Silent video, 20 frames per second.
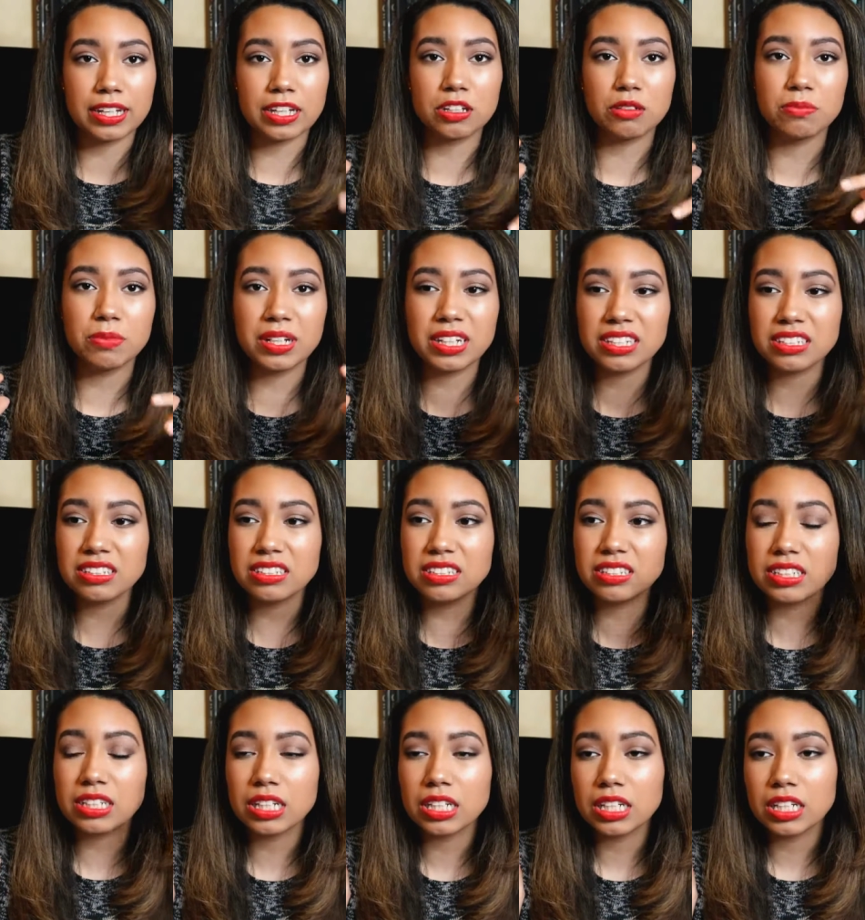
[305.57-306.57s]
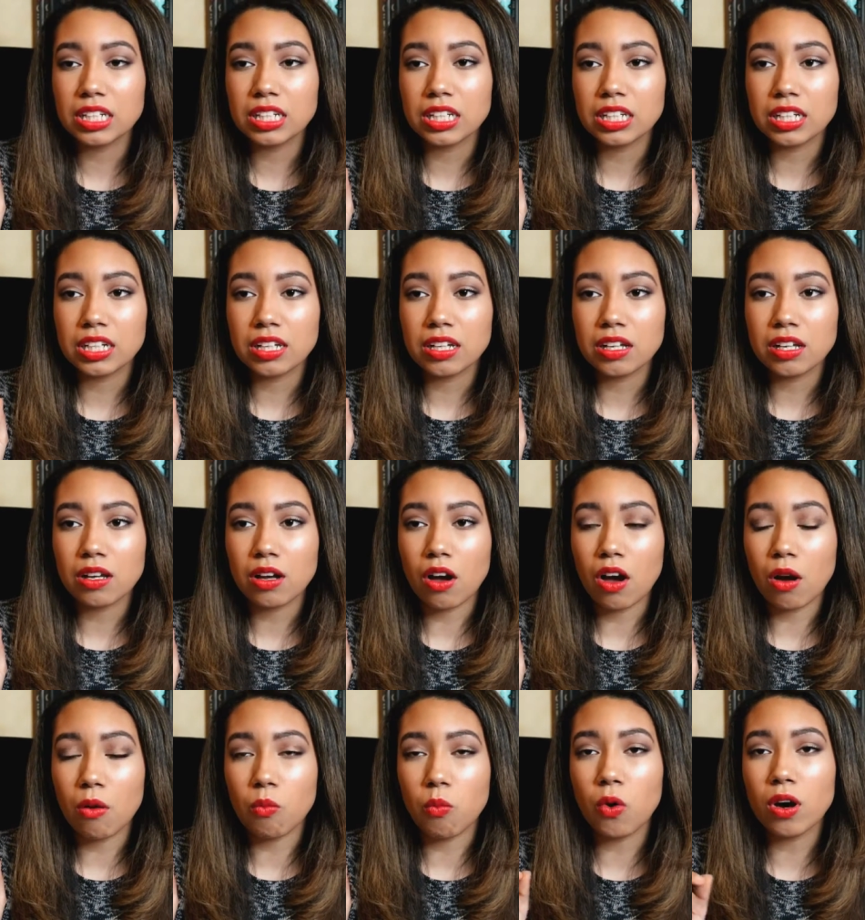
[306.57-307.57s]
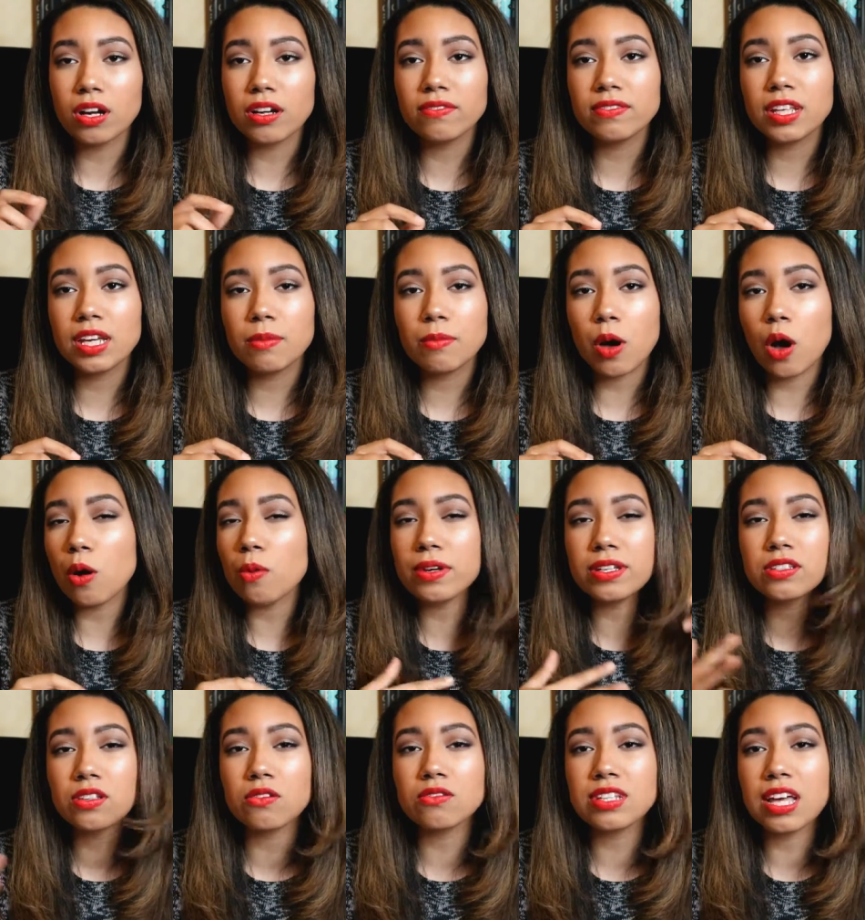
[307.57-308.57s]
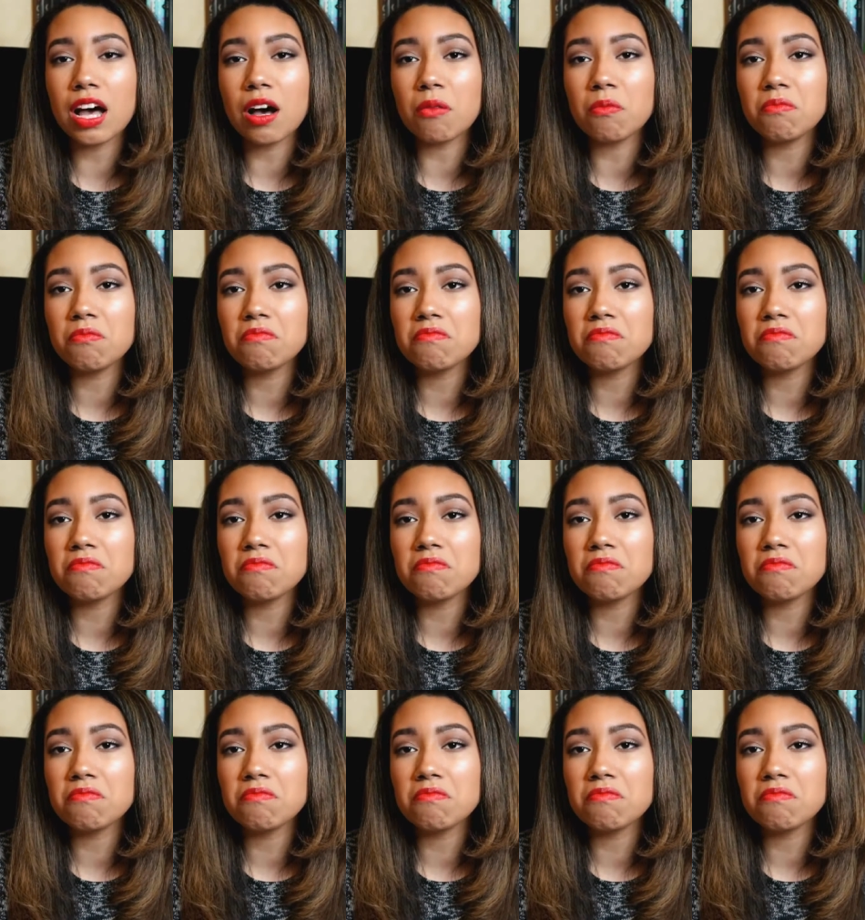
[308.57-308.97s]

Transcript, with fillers: earbuds, one of them always goes out.